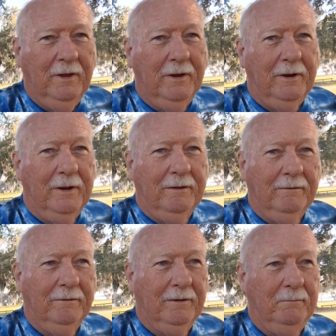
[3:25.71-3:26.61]
and I,
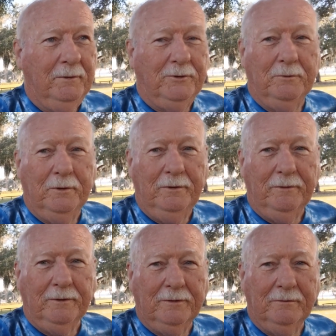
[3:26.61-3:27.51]
I'm enjoying
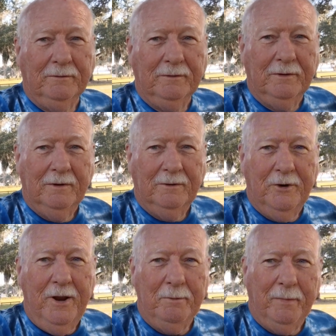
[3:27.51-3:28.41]
this,
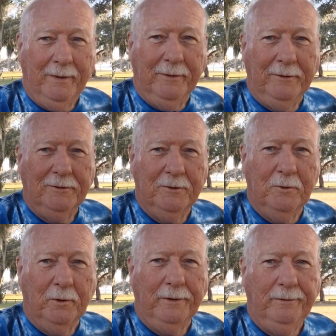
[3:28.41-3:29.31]
trying to make these
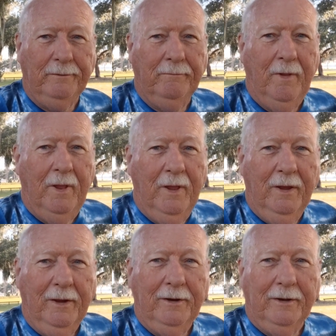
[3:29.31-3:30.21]
stories,
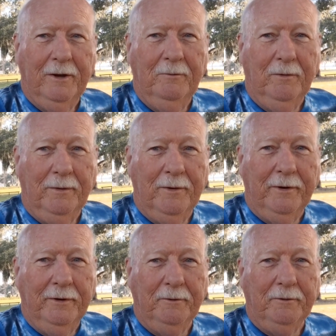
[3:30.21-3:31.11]
and uh, hopefully they're
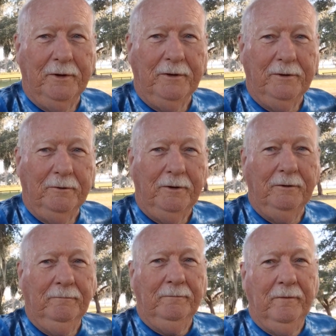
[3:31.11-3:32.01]
interesting to you.
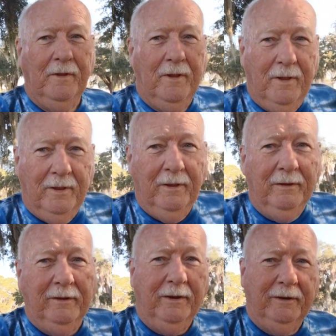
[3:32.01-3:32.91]

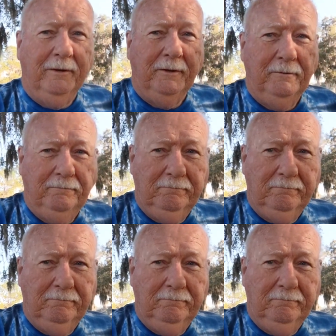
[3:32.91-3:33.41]
And uh,